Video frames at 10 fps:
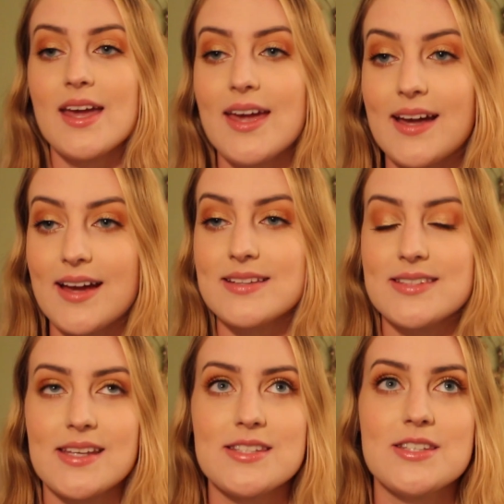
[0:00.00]
Hey
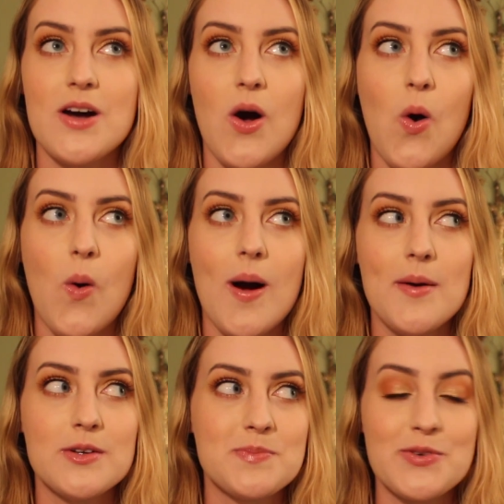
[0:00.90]
guys, so
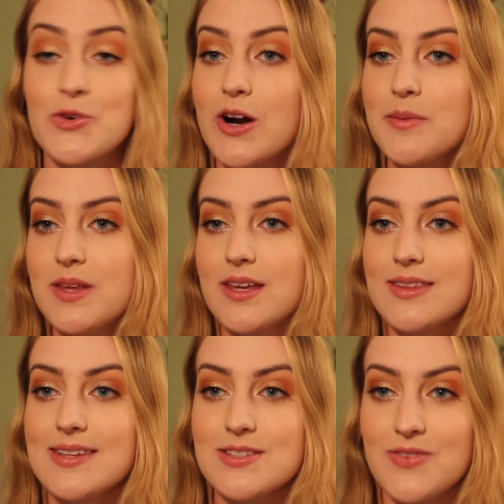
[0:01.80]
before I
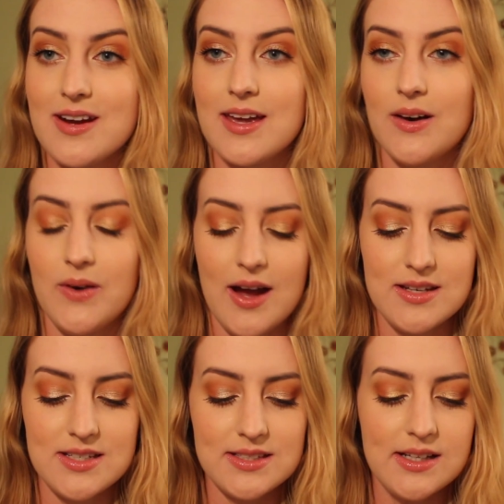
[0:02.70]
begin this video, I
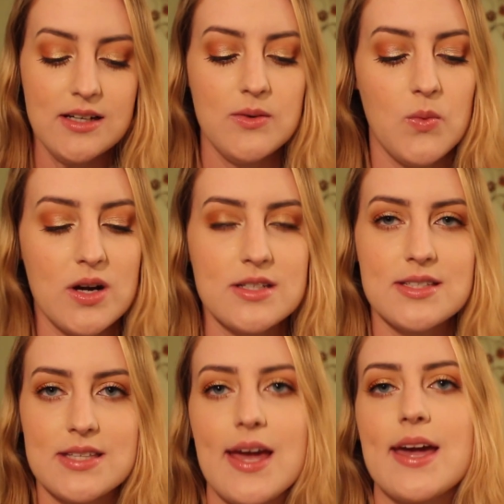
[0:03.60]
just kind of want to
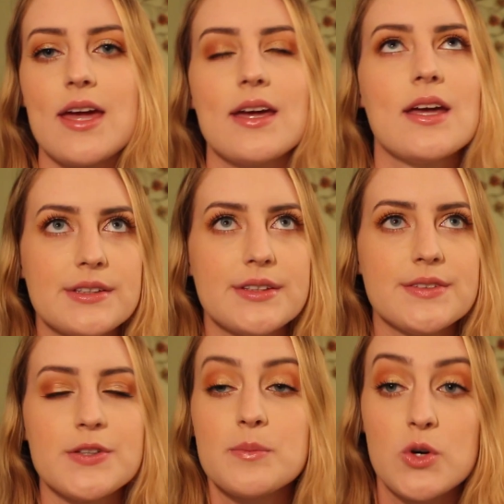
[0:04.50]
say,
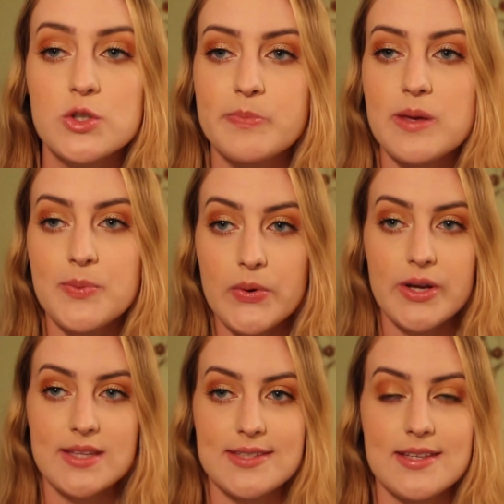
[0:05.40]
for most people,
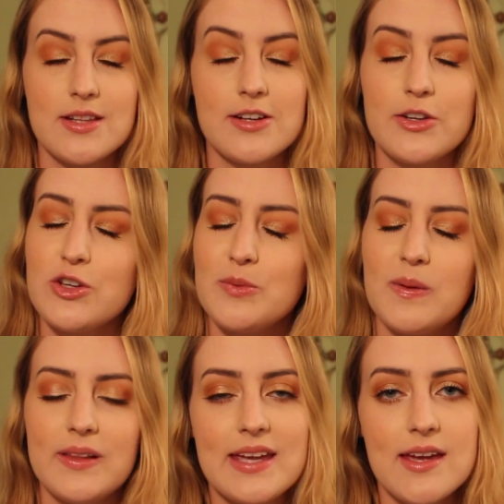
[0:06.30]
it's either you
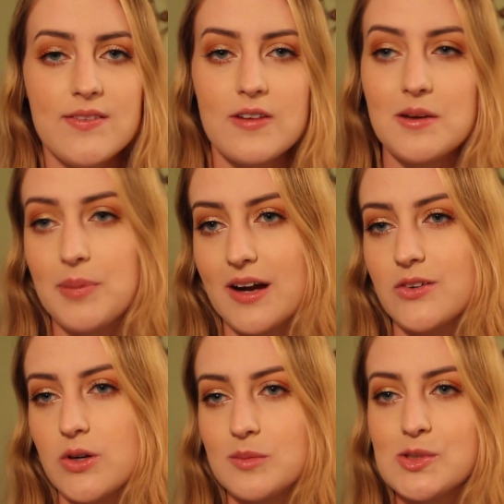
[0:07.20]
believe in
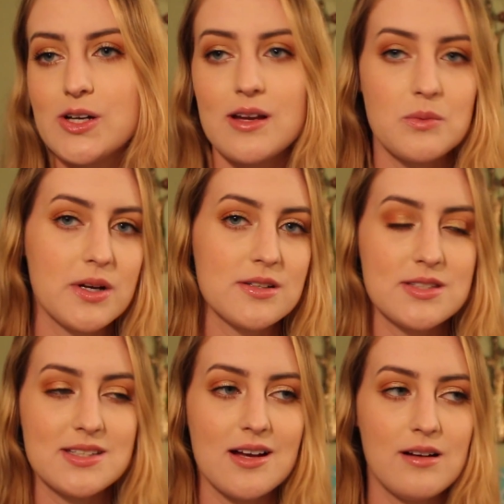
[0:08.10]
paranormal and weird
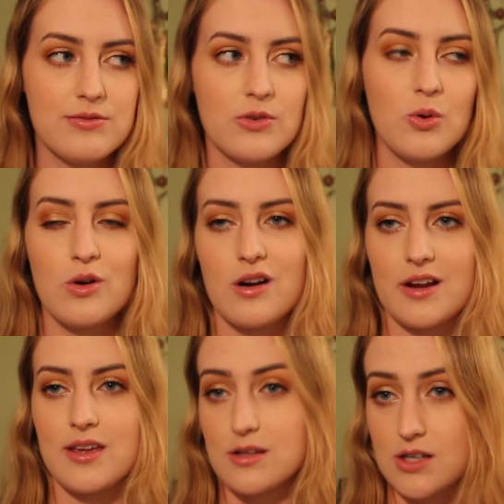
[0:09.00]
stuff or
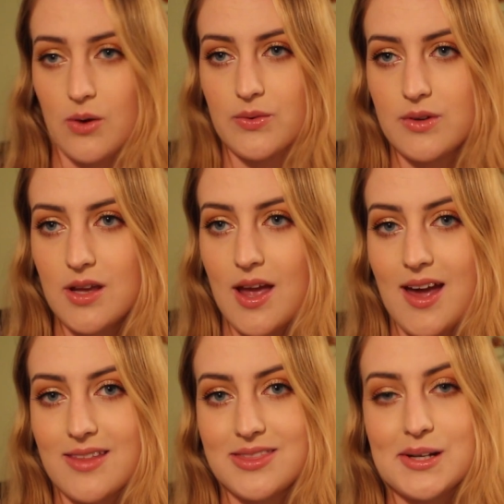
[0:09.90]
you don't.
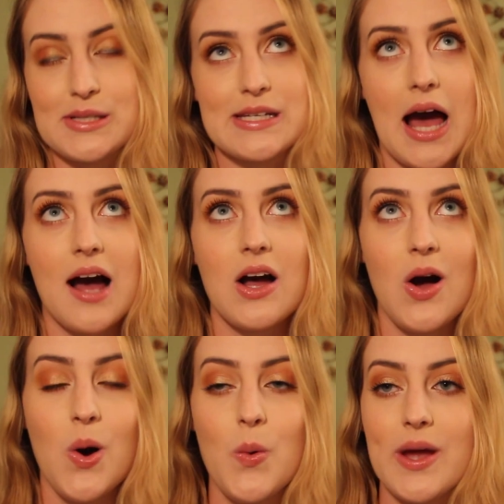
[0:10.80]
And there's not
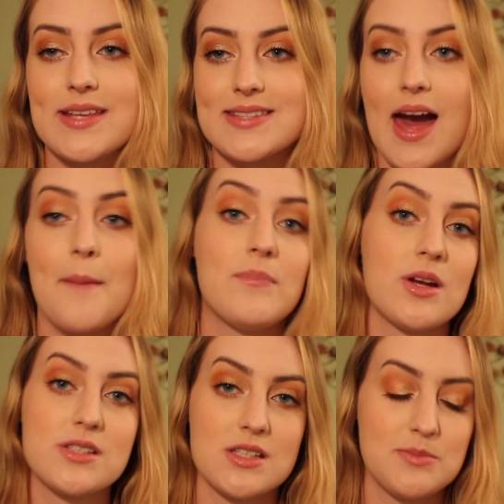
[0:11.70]
always that
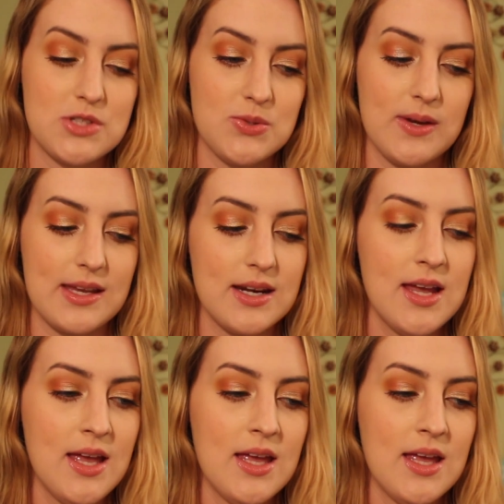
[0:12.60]
much in between.